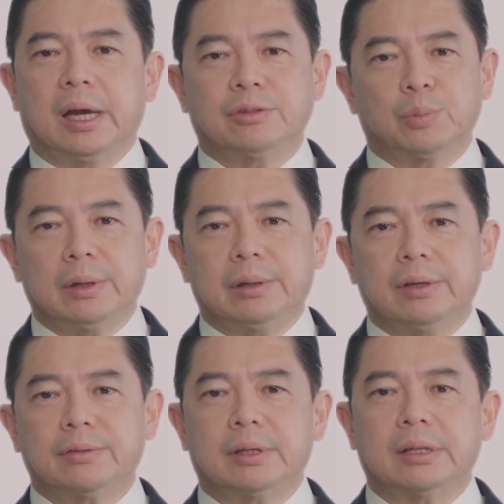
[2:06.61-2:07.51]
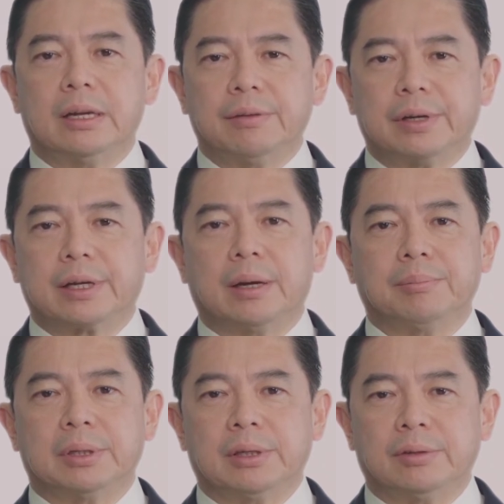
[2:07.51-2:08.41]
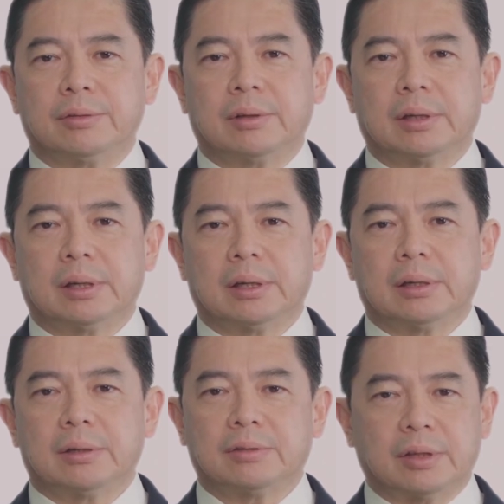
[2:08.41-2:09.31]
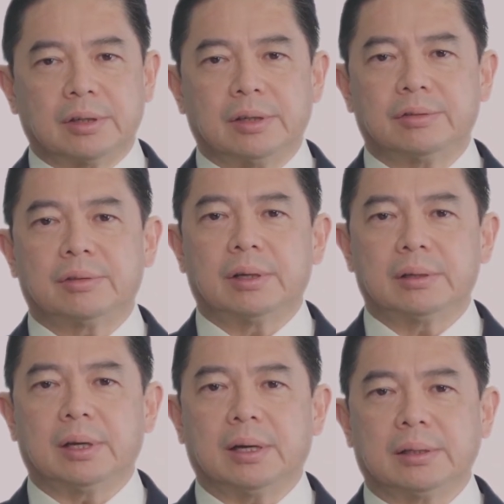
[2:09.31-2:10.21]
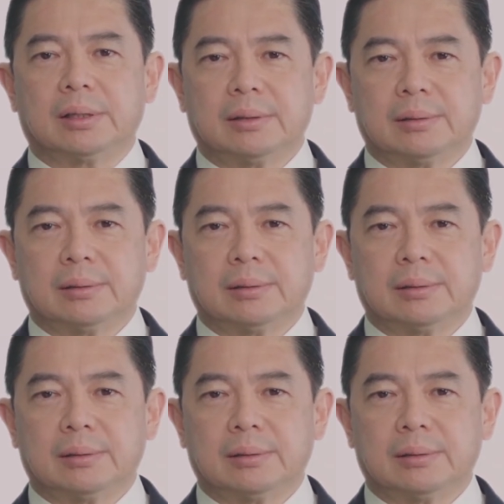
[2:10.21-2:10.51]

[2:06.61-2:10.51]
as well as the delivery companies such as DART.